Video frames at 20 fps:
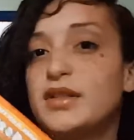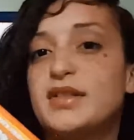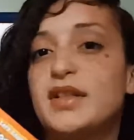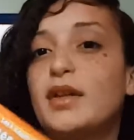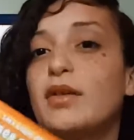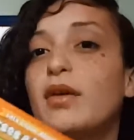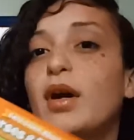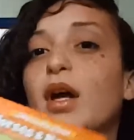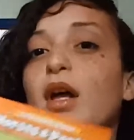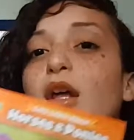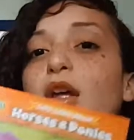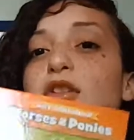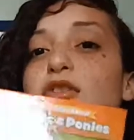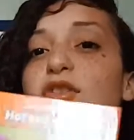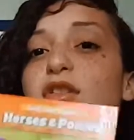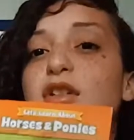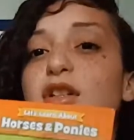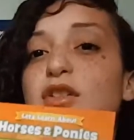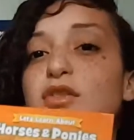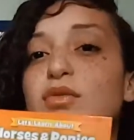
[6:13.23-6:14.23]
etc.
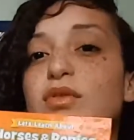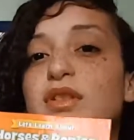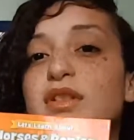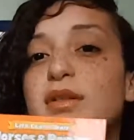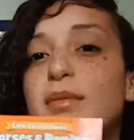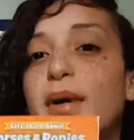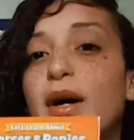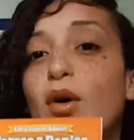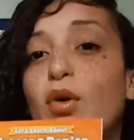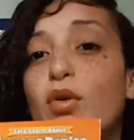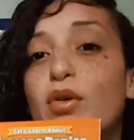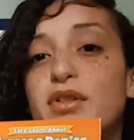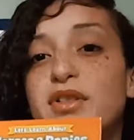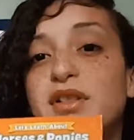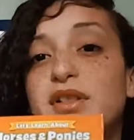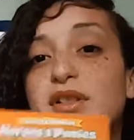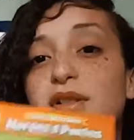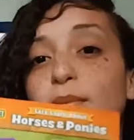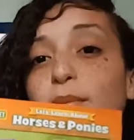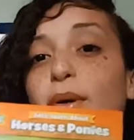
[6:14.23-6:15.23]
So this one's about
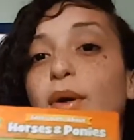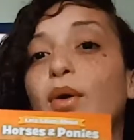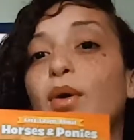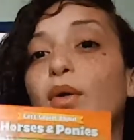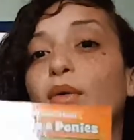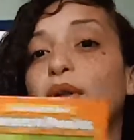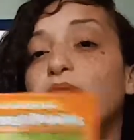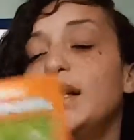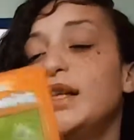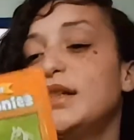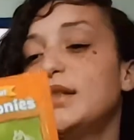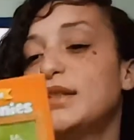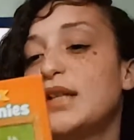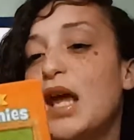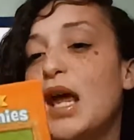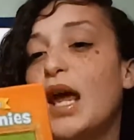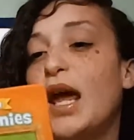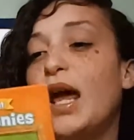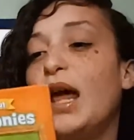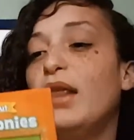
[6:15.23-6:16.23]
horses and ponies,
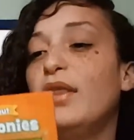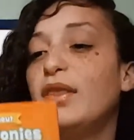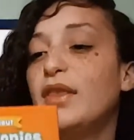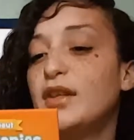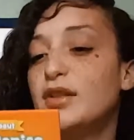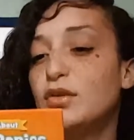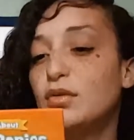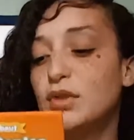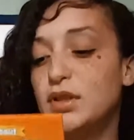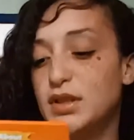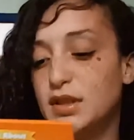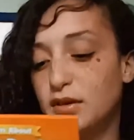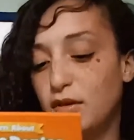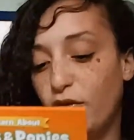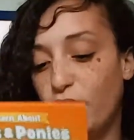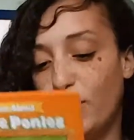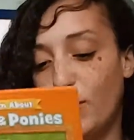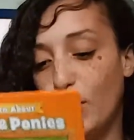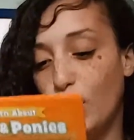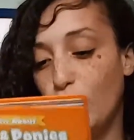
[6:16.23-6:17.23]
and this one's
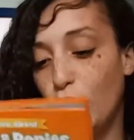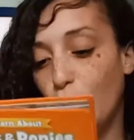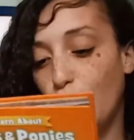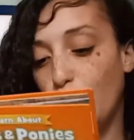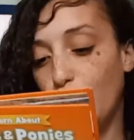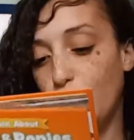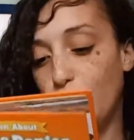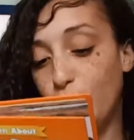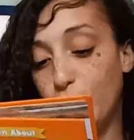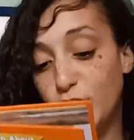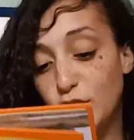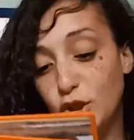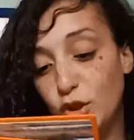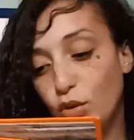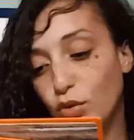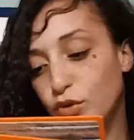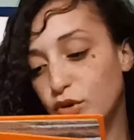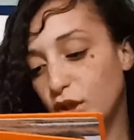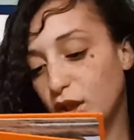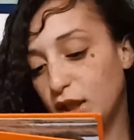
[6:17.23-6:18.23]
for a much
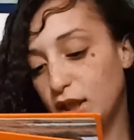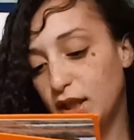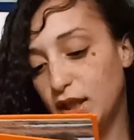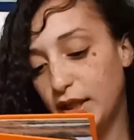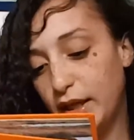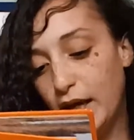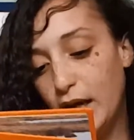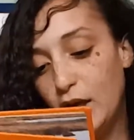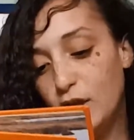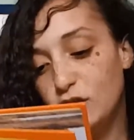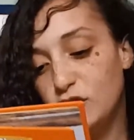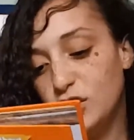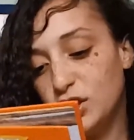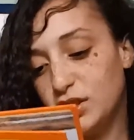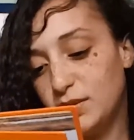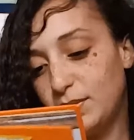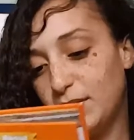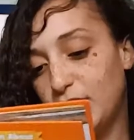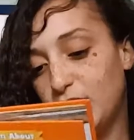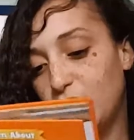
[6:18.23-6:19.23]
older kid
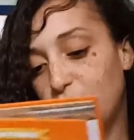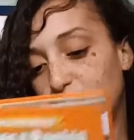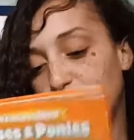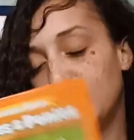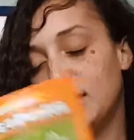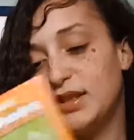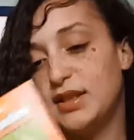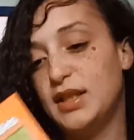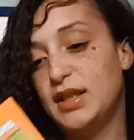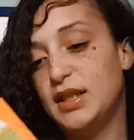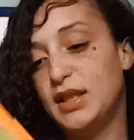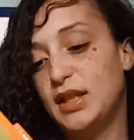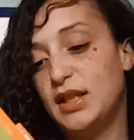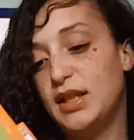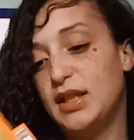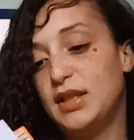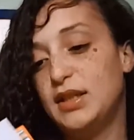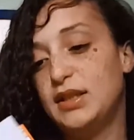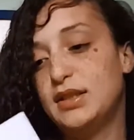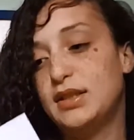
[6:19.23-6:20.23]
just because it
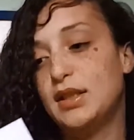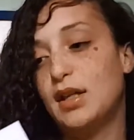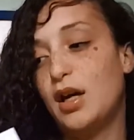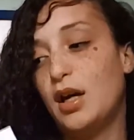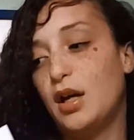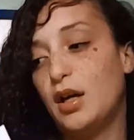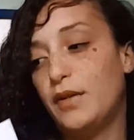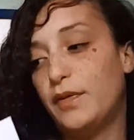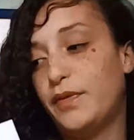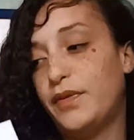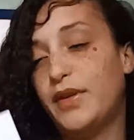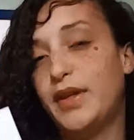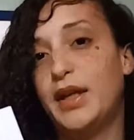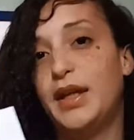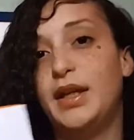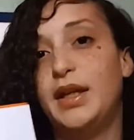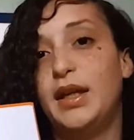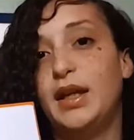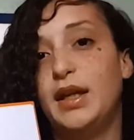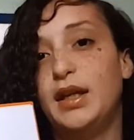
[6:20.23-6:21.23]
is
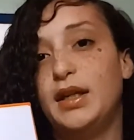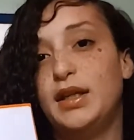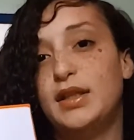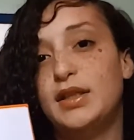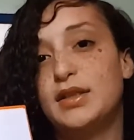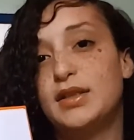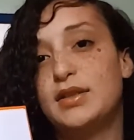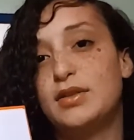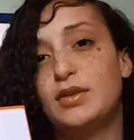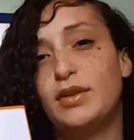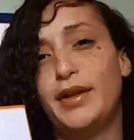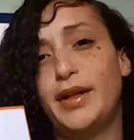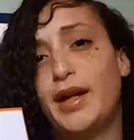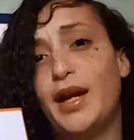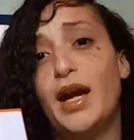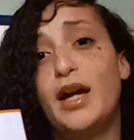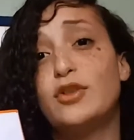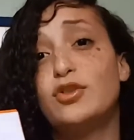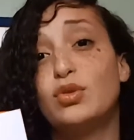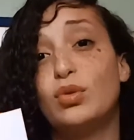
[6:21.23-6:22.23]
thin. It is like
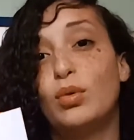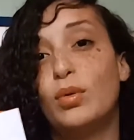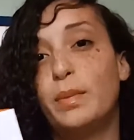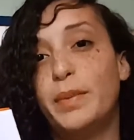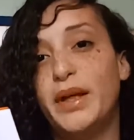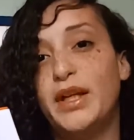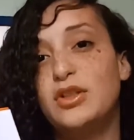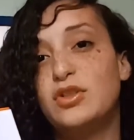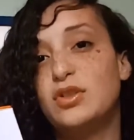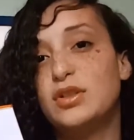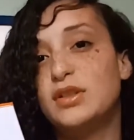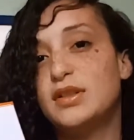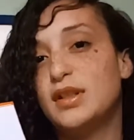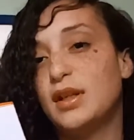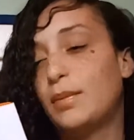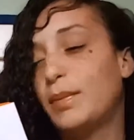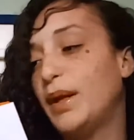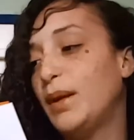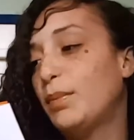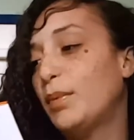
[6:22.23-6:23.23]
actual pages,
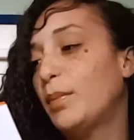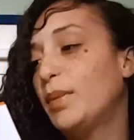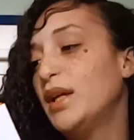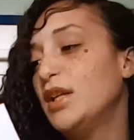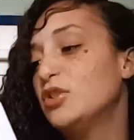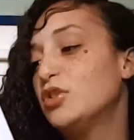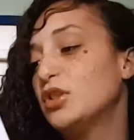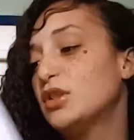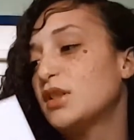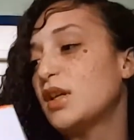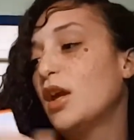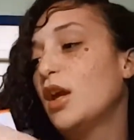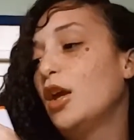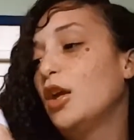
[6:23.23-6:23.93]
like paper pages.